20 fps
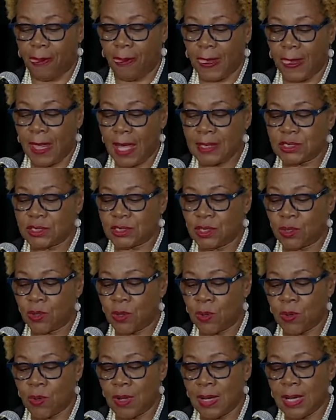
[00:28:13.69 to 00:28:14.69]
And
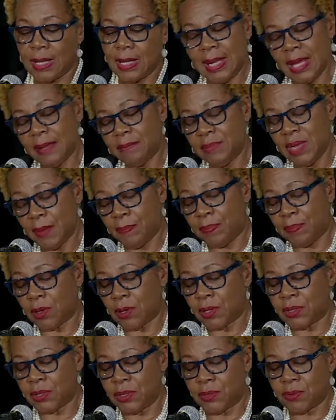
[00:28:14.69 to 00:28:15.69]
so let me
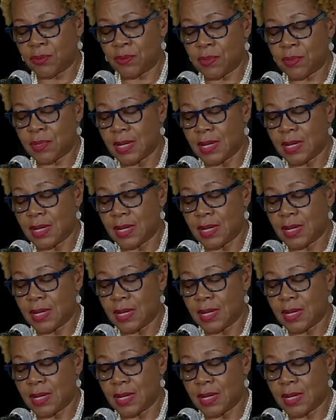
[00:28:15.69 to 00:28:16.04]
applaud you,